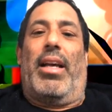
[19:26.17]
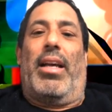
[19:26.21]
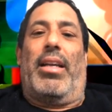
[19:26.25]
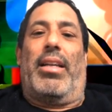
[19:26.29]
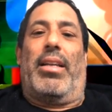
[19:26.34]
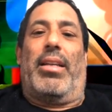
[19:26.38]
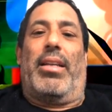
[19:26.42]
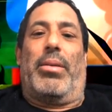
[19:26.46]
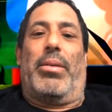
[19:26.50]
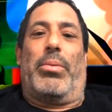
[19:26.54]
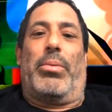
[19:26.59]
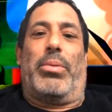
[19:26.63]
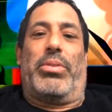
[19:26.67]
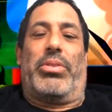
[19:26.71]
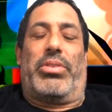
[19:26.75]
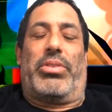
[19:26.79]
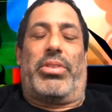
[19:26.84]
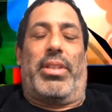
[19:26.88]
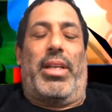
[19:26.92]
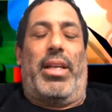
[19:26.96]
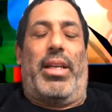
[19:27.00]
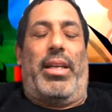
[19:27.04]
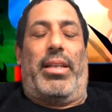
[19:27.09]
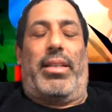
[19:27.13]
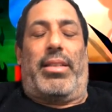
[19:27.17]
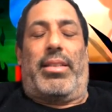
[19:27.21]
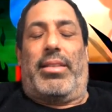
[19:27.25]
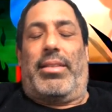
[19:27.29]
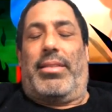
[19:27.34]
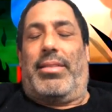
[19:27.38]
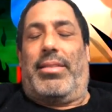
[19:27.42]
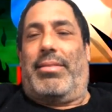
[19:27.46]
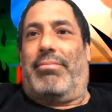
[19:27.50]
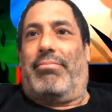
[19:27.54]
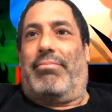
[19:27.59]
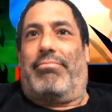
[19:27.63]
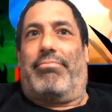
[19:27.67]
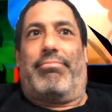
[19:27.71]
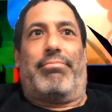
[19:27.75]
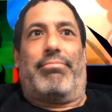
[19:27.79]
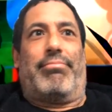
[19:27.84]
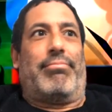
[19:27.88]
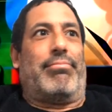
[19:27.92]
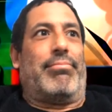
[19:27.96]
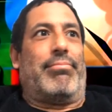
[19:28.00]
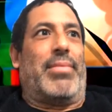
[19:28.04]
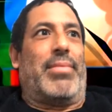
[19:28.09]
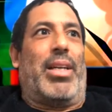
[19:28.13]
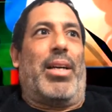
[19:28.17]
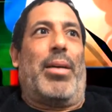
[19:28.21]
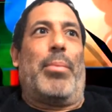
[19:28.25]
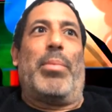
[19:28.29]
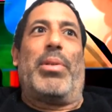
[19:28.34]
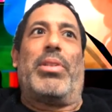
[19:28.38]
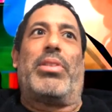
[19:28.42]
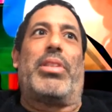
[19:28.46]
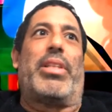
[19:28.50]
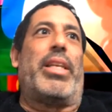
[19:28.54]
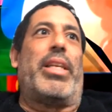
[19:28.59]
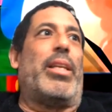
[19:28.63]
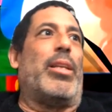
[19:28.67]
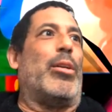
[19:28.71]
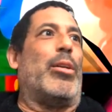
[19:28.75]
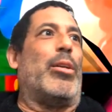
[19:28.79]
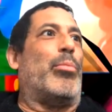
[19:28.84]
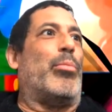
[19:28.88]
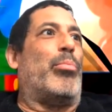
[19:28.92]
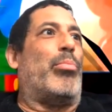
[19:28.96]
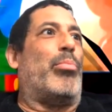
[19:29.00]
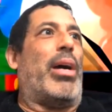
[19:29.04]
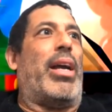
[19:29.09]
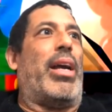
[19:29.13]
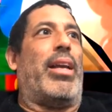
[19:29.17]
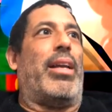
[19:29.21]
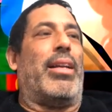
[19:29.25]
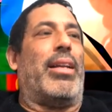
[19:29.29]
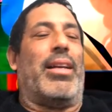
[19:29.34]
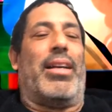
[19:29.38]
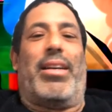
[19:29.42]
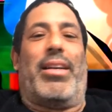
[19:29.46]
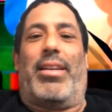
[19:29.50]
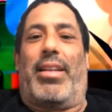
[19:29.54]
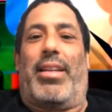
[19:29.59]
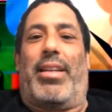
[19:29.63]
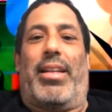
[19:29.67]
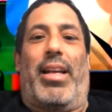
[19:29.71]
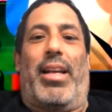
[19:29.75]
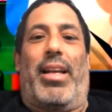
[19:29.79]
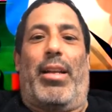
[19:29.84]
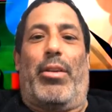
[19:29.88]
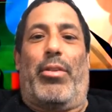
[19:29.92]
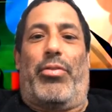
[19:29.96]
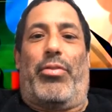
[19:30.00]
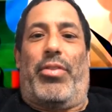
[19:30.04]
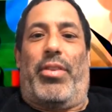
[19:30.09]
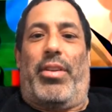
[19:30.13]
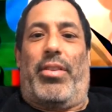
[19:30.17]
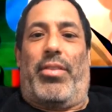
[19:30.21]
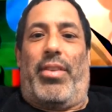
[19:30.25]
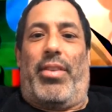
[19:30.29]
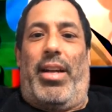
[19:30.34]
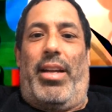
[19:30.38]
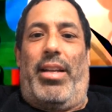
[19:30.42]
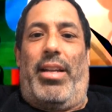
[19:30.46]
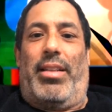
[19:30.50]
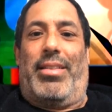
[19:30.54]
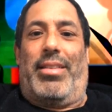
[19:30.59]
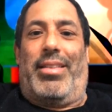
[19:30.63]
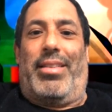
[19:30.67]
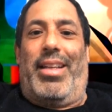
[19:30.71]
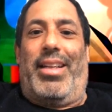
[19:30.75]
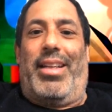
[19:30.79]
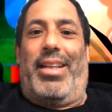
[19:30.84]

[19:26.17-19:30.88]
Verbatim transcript: And it was like a mosquito bite on an elephant, right?